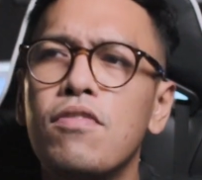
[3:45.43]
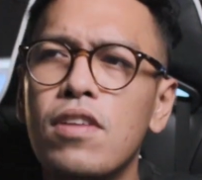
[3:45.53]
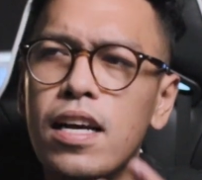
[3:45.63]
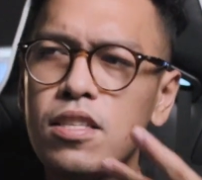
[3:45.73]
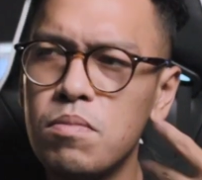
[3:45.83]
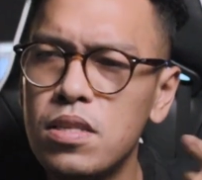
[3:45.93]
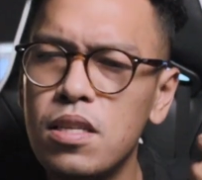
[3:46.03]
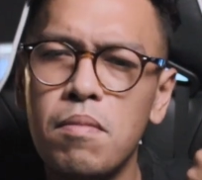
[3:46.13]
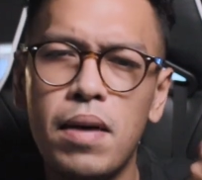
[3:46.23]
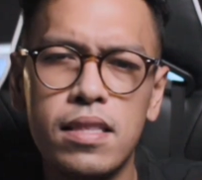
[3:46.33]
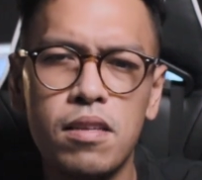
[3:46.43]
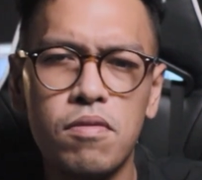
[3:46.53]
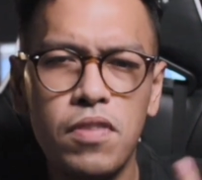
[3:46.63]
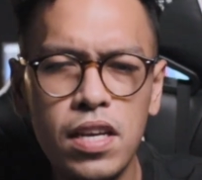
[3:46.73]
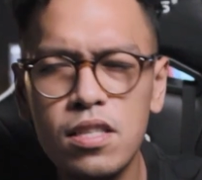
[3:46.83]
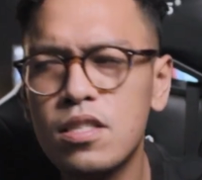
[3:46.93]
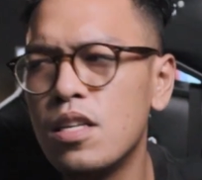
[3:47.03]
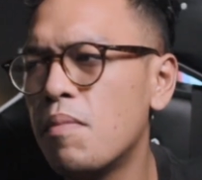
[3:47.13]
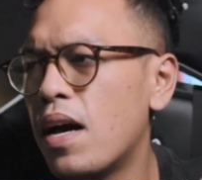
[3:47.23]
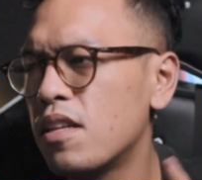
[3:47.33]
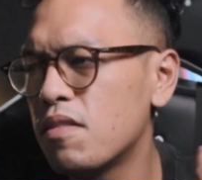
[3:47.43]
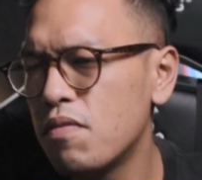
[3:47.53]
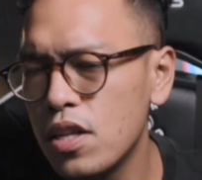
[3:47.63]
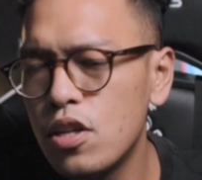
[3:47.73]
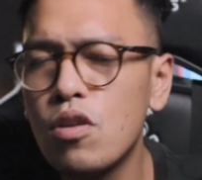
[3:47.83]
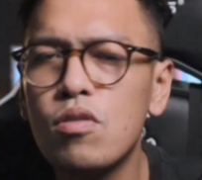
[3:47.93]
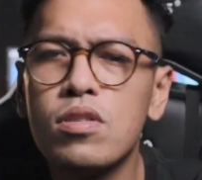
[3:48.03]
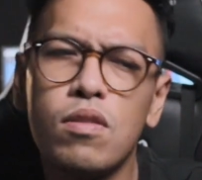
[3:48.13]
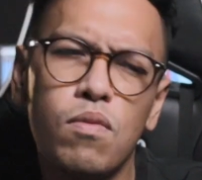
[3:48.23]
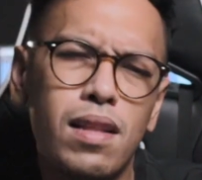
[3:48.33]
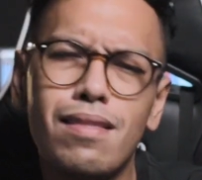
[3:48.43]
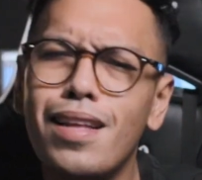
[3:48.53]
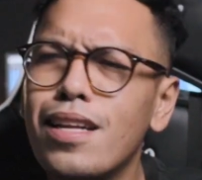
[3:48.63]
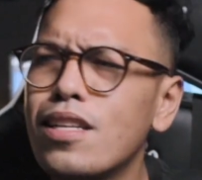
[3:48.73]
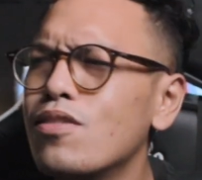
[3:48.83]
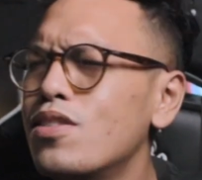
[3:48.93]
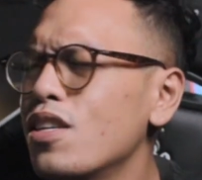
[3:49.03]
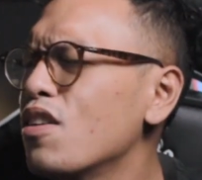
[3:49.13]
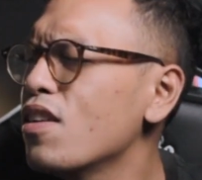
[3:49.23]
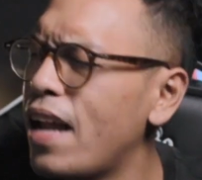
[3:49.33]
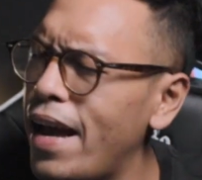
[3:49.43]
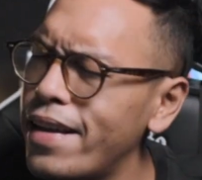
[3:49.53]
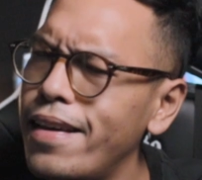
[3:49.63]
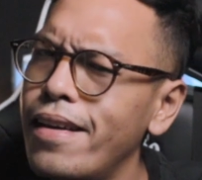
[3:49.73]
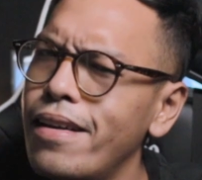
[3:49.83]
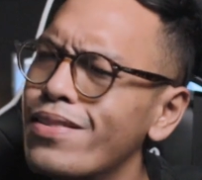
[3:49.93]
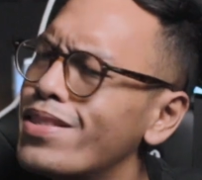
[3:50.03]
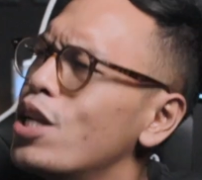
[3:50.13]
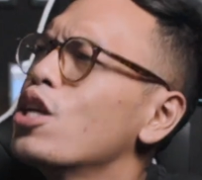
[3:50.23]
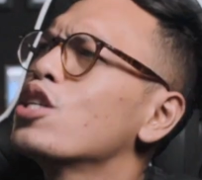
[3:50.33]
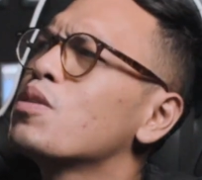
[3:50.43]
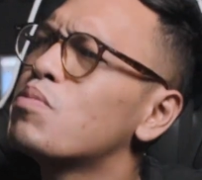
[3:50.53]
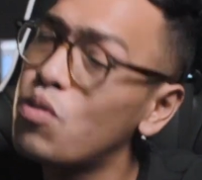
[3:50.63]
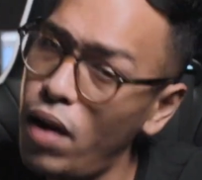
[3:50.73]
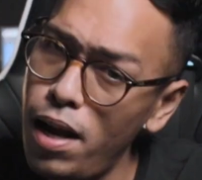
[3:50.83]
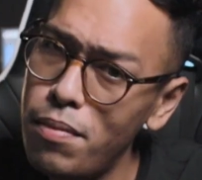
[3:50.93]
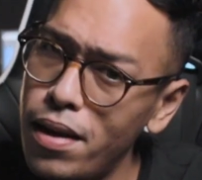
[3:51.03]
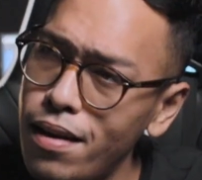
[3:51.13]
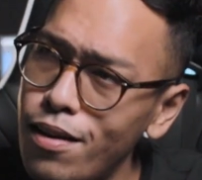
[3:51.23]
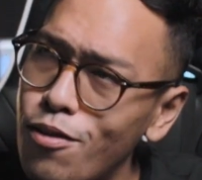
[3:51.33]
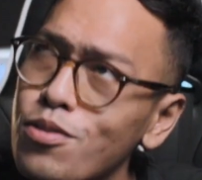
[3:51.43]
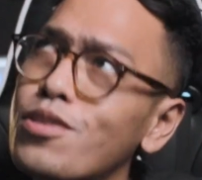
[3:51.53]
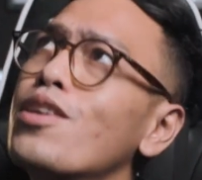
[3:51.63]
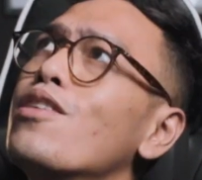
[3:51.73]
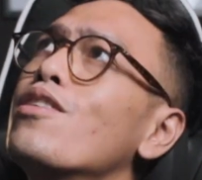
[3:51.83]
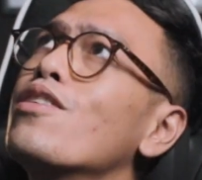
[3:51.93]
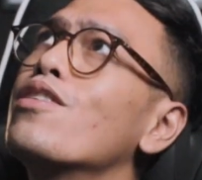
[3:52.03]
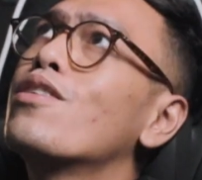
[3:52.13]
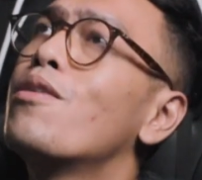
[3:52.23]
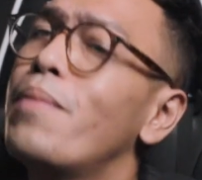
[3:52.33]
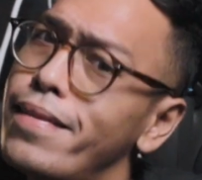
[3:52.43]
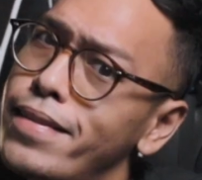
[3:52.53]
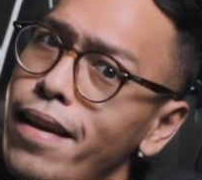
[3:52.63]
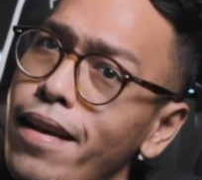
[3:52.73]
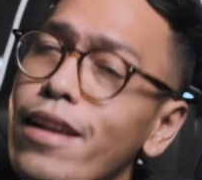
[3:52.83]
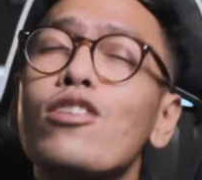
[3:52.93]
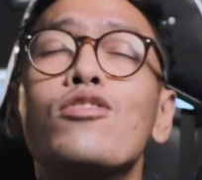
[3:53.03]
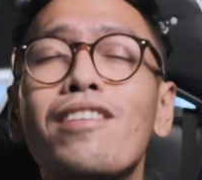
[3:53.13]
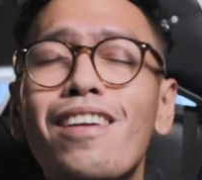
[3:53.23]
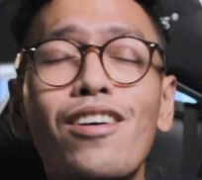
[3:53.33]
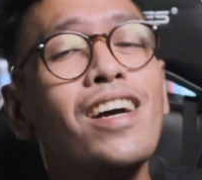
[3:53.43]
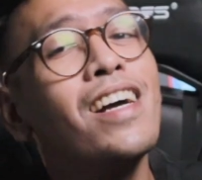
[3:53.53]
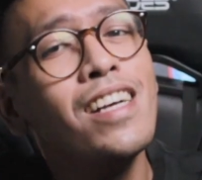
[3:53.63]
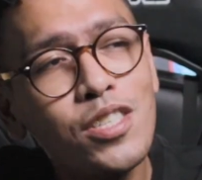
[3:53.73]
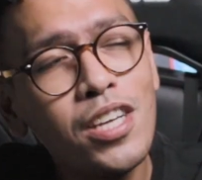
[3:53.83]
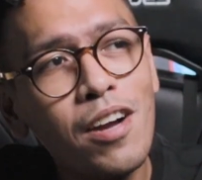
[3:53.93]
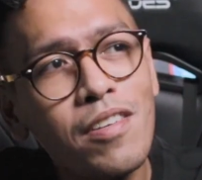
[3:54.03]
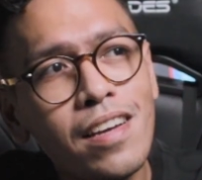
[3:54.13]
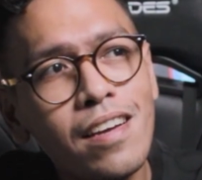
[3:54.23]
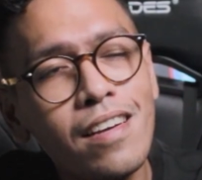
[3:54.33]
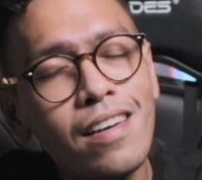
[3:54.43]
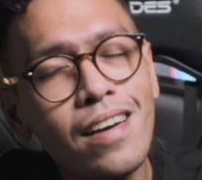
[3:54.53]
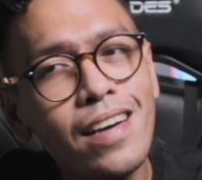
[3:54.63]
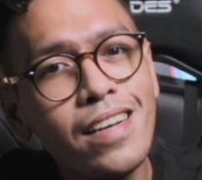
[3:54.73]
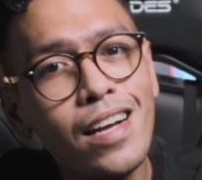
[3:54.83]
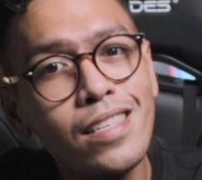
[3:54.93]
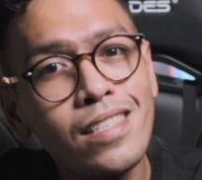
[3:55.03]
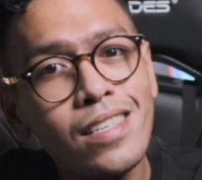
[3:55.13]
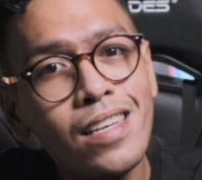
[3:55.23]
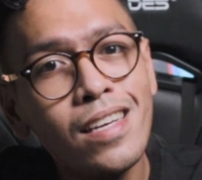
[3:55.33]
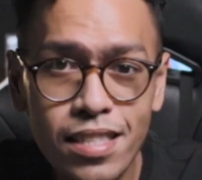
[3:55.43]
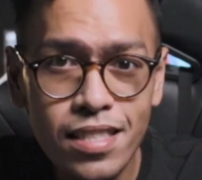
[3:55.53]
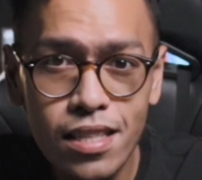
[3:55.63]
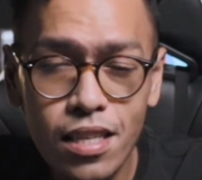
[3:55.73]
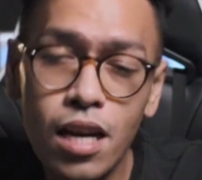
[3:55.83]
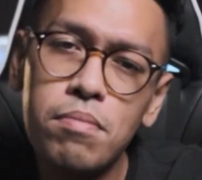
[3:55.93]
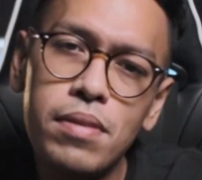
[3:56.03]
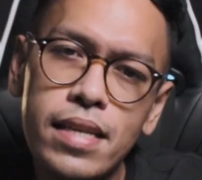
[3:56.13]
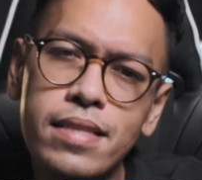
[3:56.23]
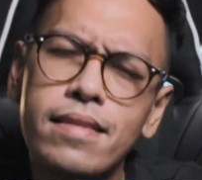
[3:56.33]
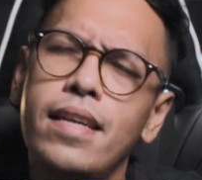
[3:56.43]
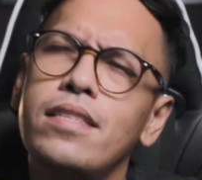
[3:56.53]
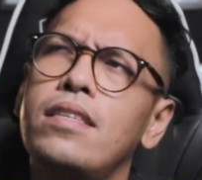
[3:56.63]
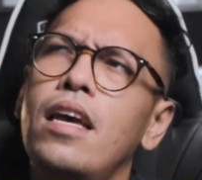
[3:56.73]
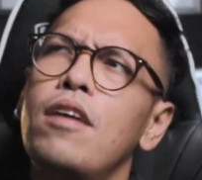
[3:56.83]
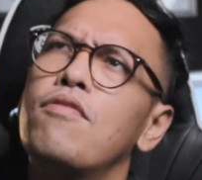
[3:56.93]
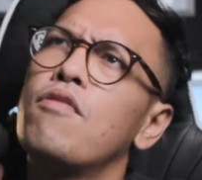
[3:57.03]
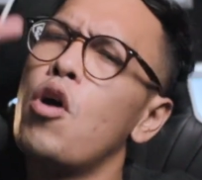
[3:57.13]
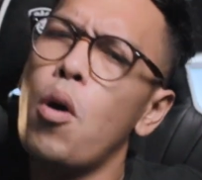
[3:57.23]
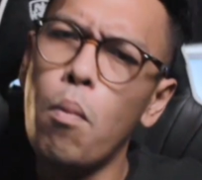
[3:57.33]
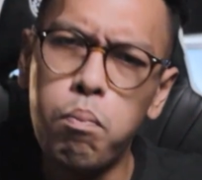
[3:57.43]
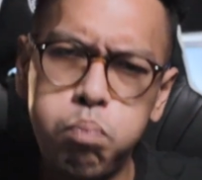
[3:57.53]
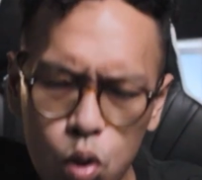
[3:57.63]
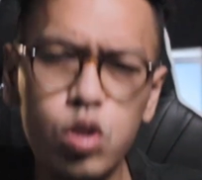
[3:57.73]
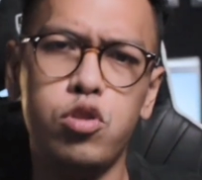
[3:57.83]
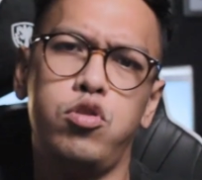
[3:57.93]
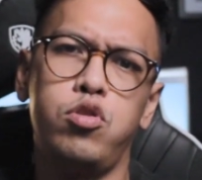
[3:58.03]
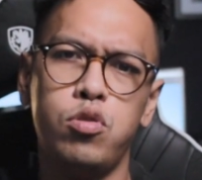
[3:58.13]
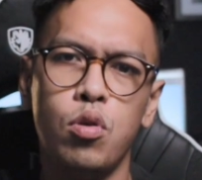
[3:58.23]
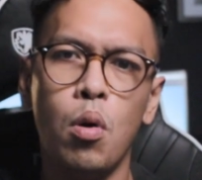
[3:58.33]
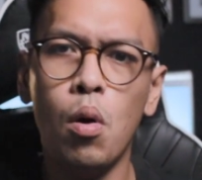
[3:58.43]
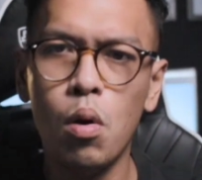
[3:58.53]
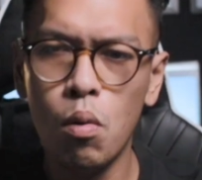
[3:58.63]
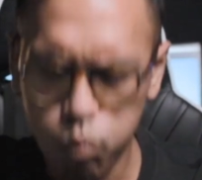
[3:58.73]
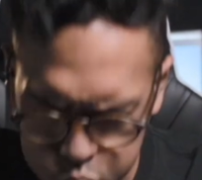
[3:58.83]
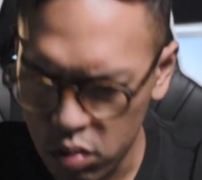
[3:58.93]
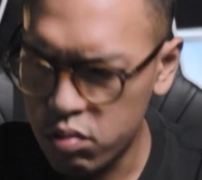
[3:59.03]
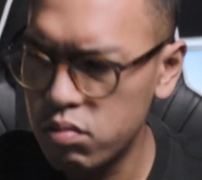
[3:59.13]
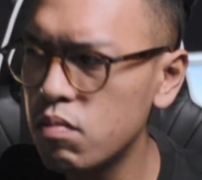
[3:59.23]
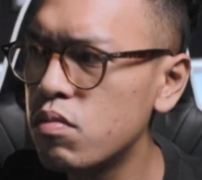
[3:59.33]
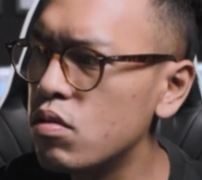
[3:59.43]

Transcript: if you like some cinematic feels, cinematic videos, and whatnot, consider liking, consider subscribing, consider commenting, and consider sharing, I guess. That is it. God bless. Stay safe. Peace. What's